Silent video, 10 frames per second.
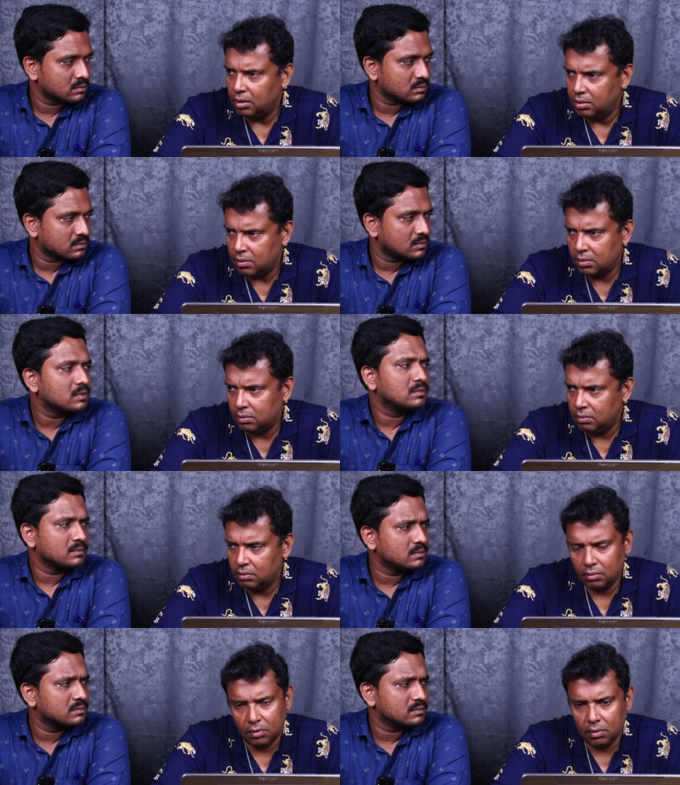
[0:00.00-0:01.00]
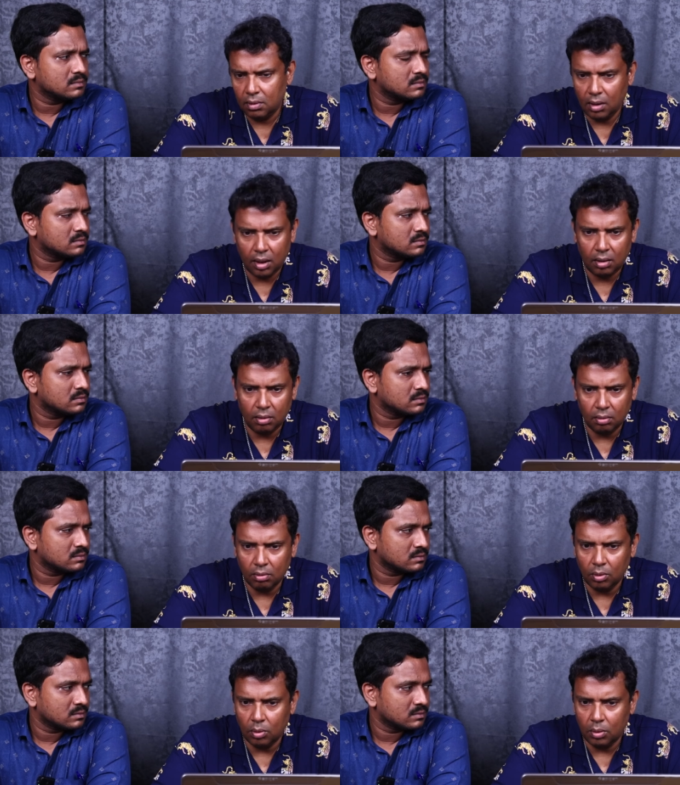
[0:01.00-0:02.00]
Speaker 1: a REIT. Mm and uh,
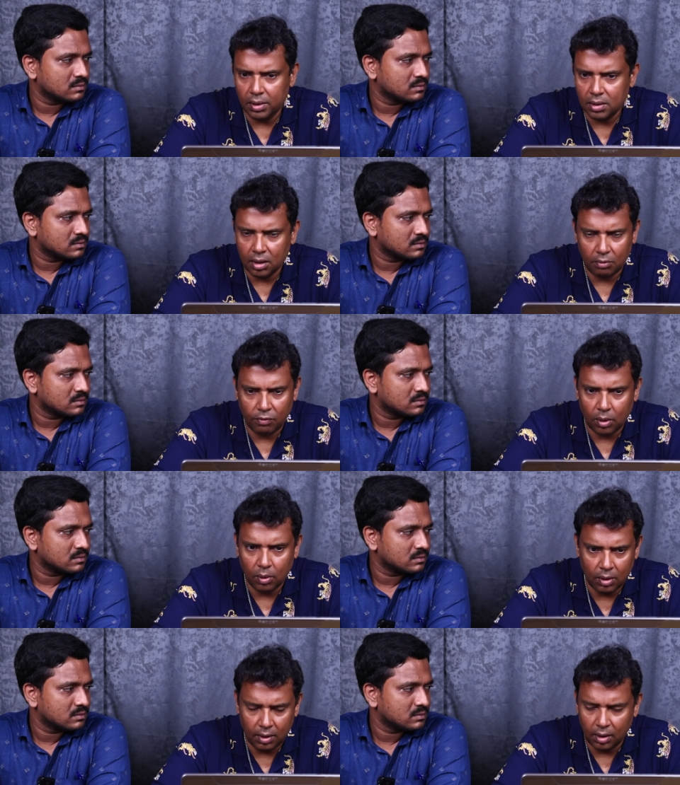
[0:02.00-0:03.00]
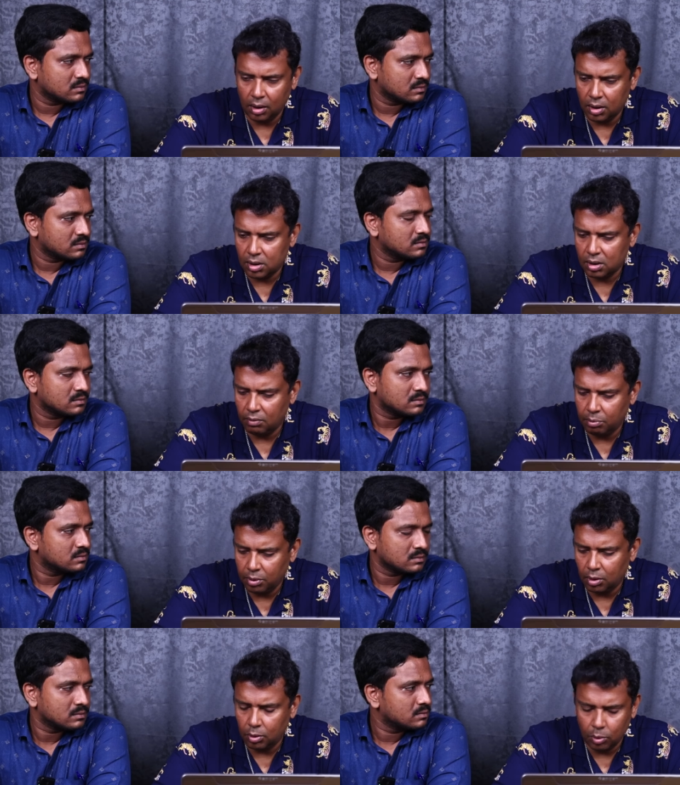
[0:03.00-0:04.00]
you know list it and follow all the regulations and
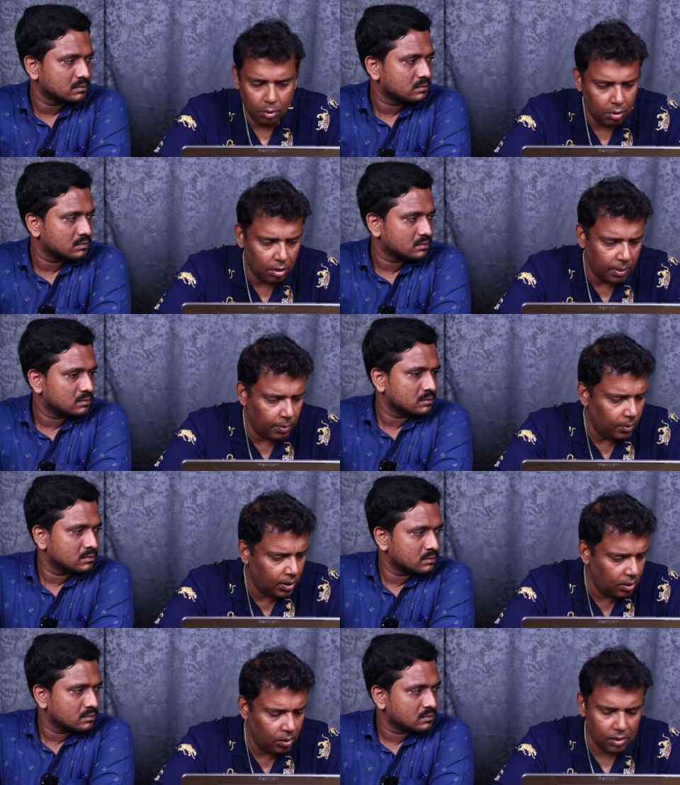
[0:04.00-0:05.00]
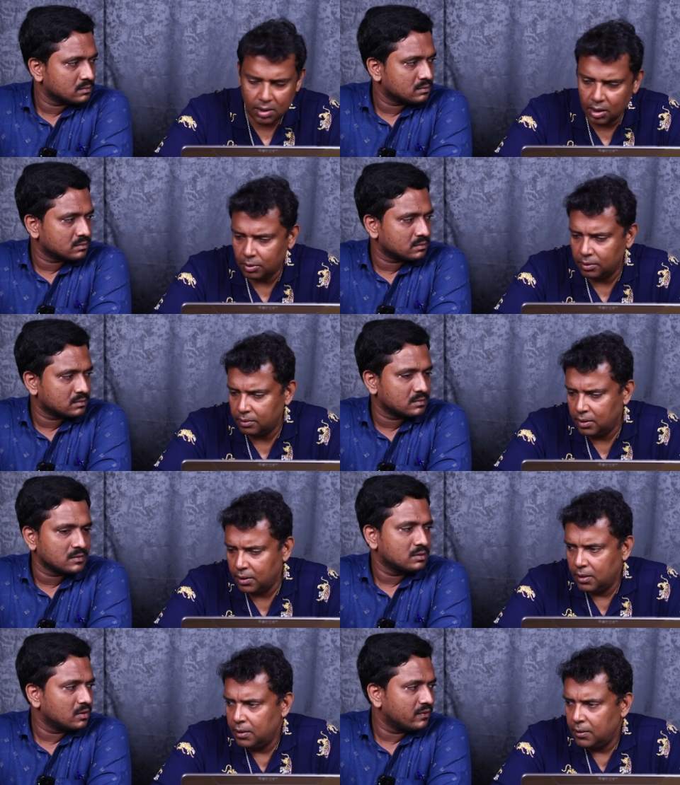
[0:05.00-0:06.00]
put all doing all the paperwork and you can start one.
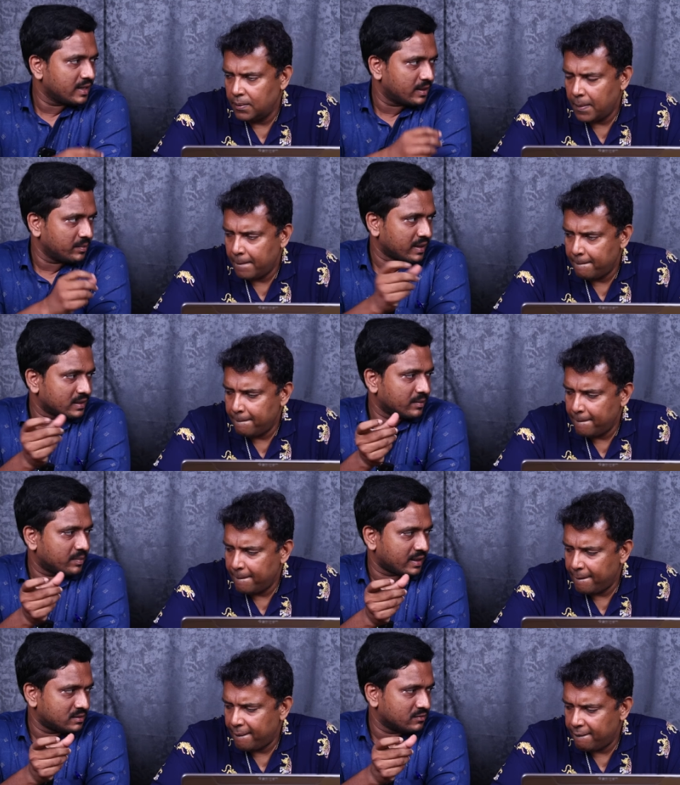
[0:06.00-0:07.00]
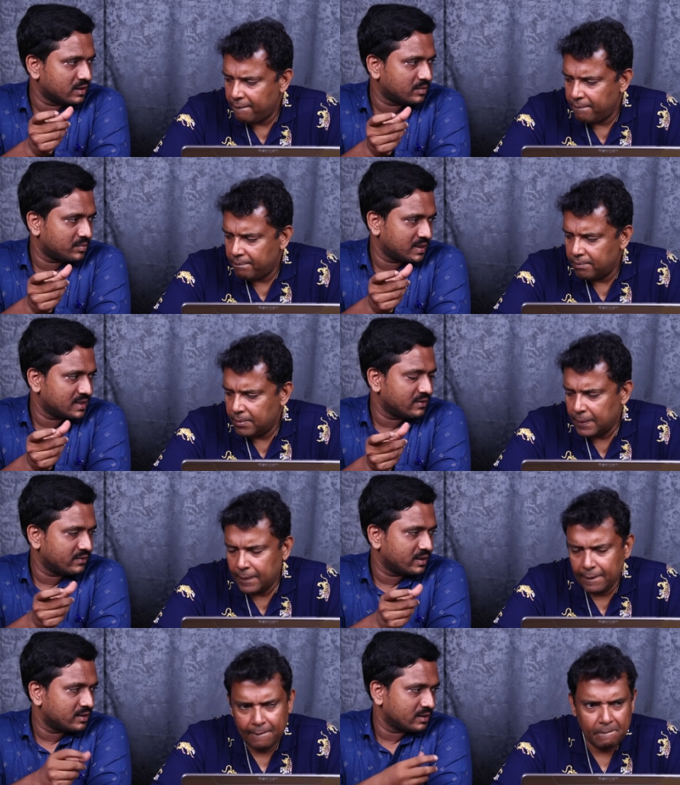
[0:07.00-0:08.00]
Speaker 2: So will it impact the price of the PG
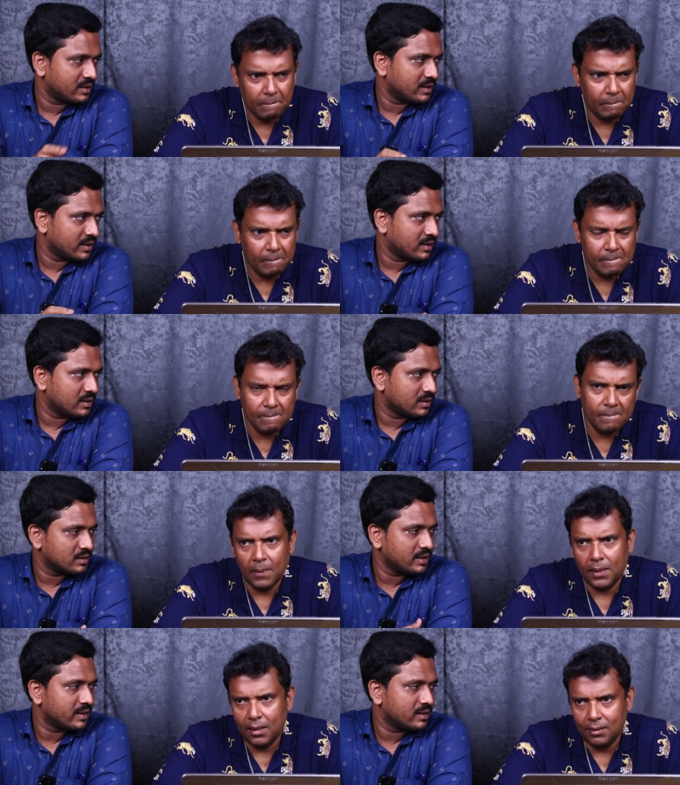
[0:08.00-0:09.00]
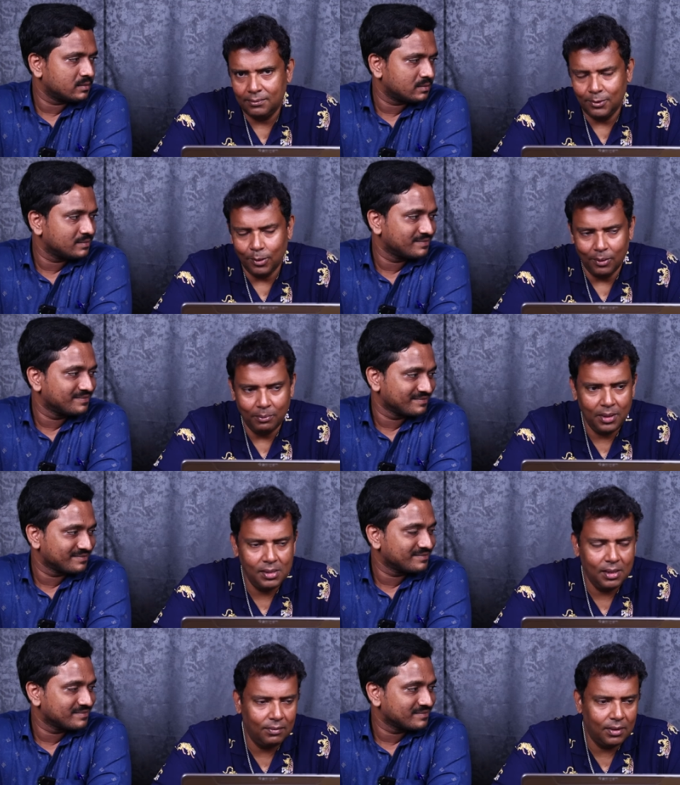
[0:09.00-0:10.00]
Invit in the near term? No,
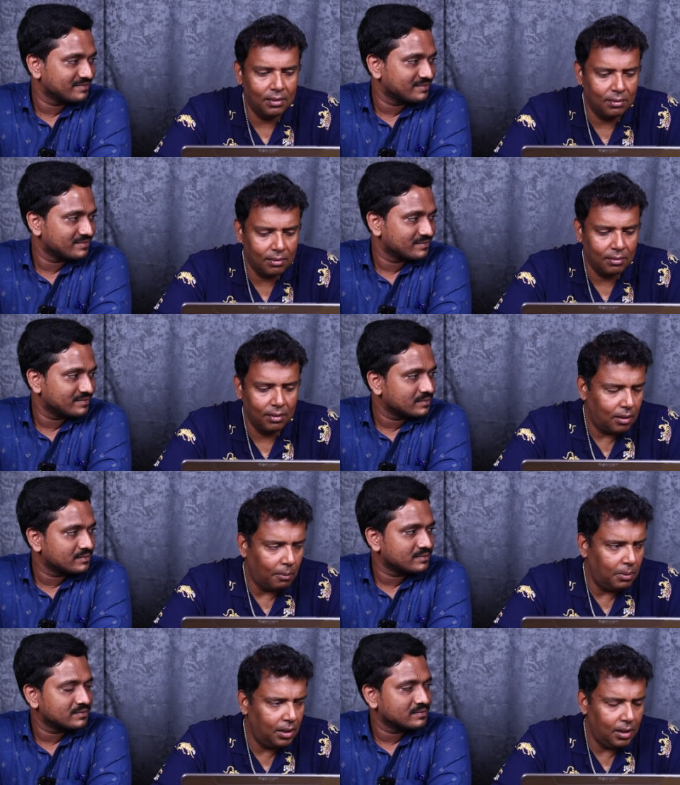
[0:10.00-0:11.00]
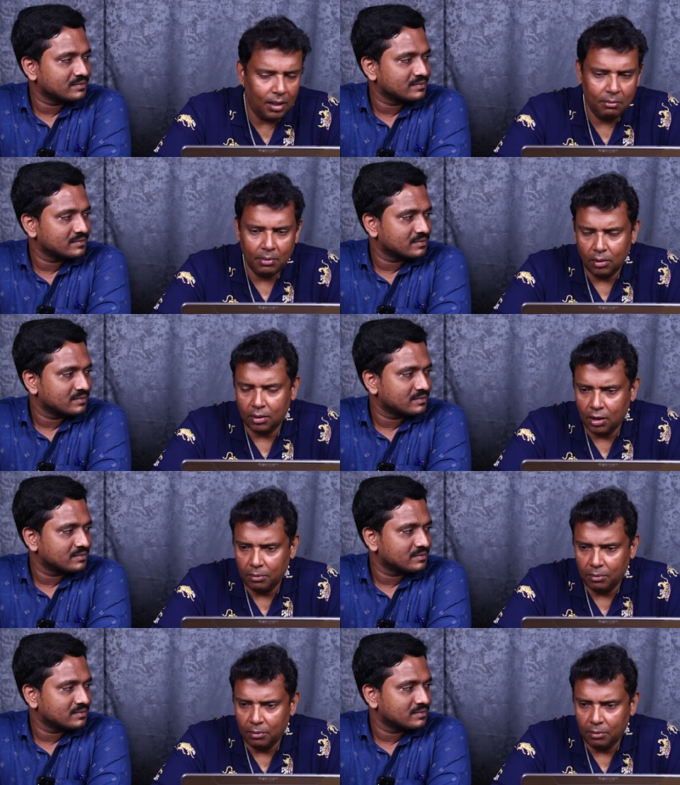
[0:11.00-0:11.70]
Speaker 1: PG Invit is completely run on